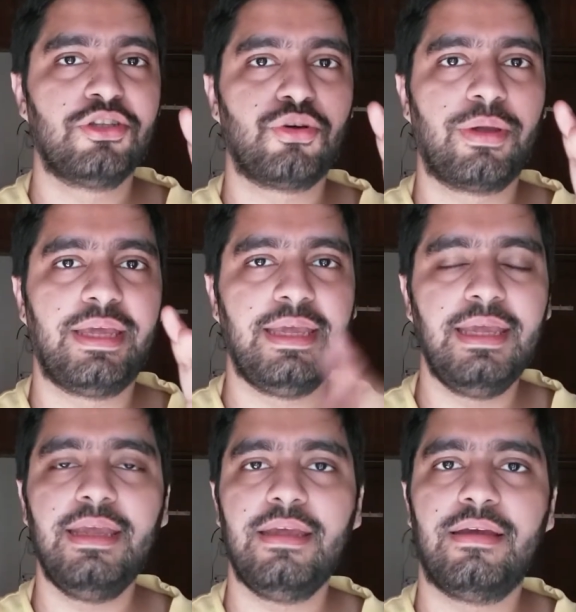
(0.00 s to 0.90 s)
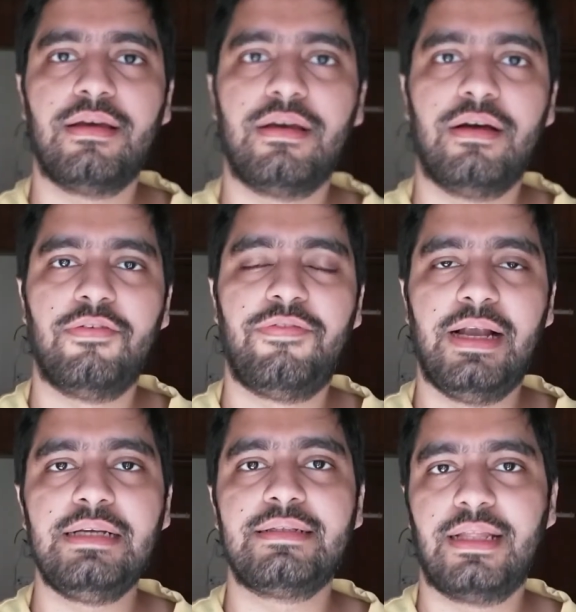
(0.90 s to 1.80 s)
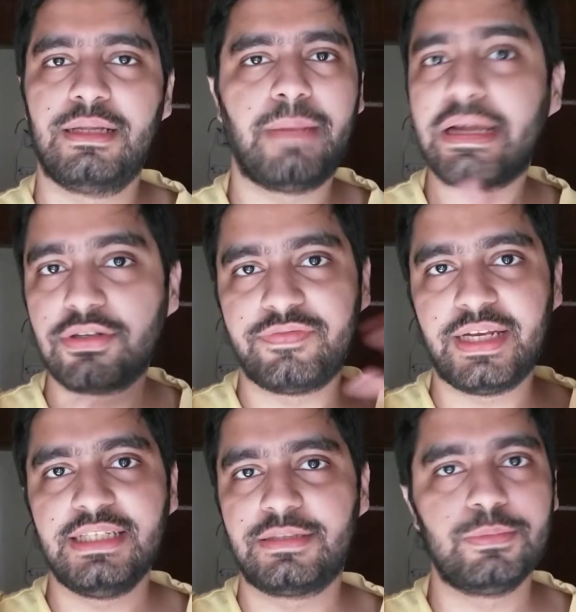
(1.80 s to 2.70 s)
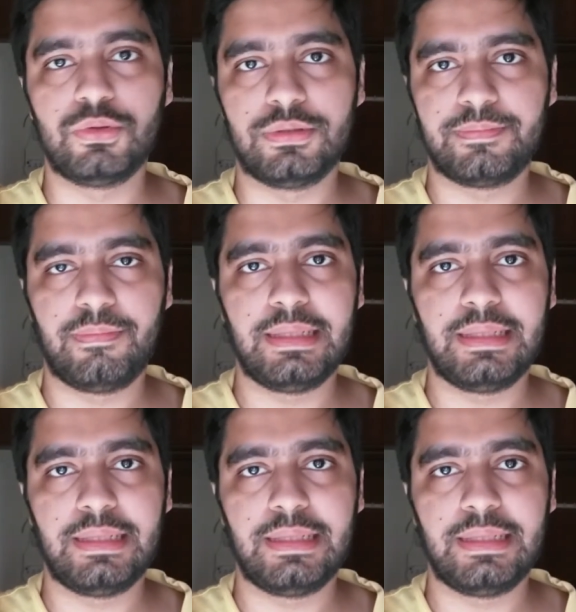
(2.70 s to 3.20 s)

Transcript: So he felt that the bike was very smooth,